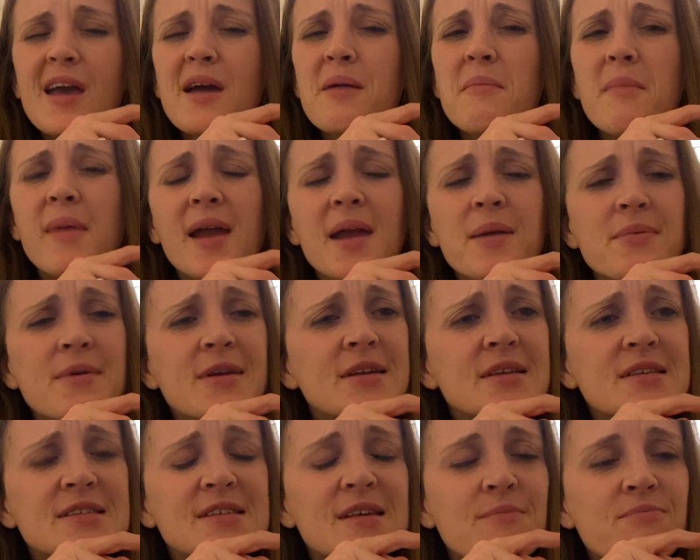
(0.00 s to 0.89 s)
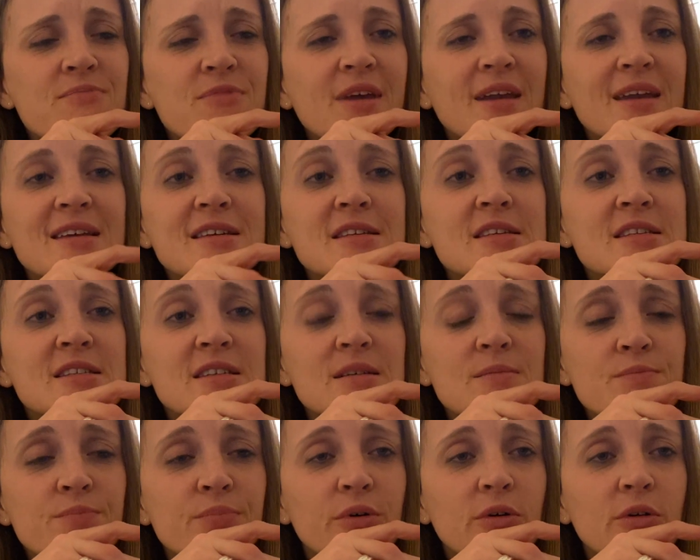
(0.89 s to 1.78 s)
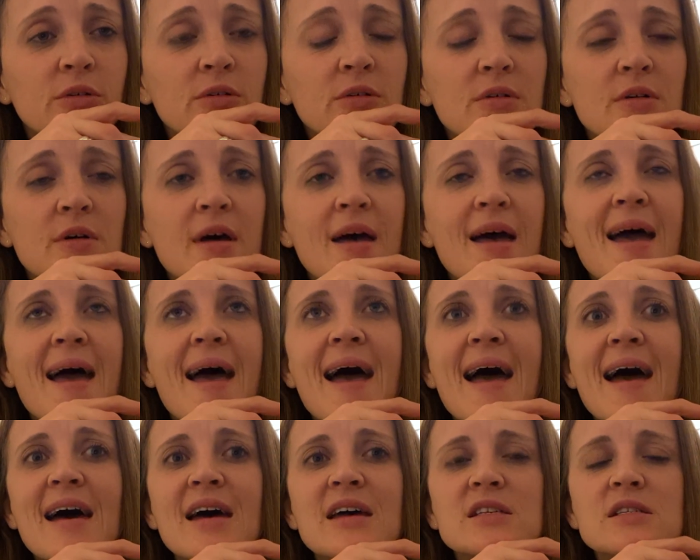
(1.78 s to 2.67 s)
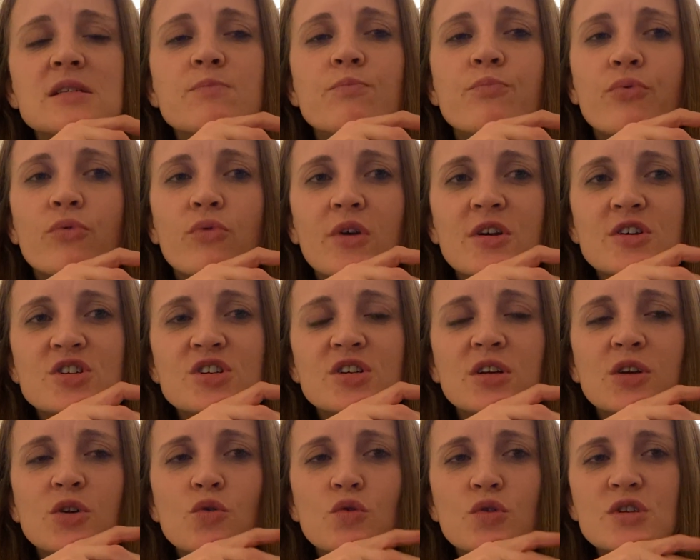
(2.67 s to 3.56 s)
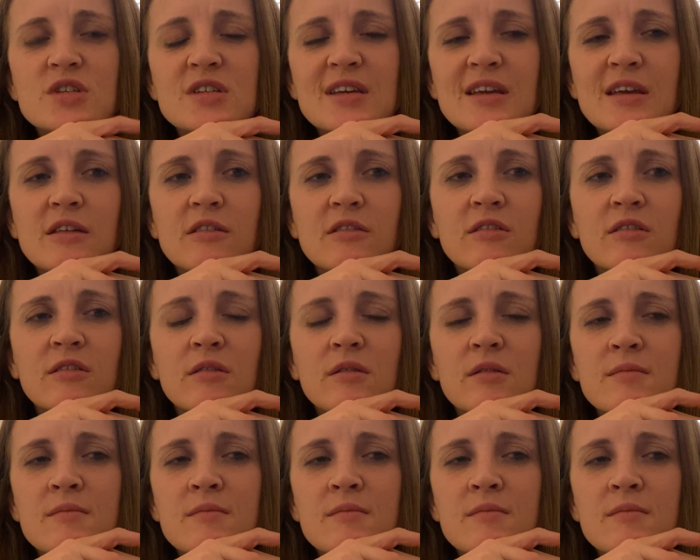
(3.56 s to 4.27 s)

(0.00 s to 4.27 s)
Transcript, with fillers: Maybe it's something as simple as brushing your teeth.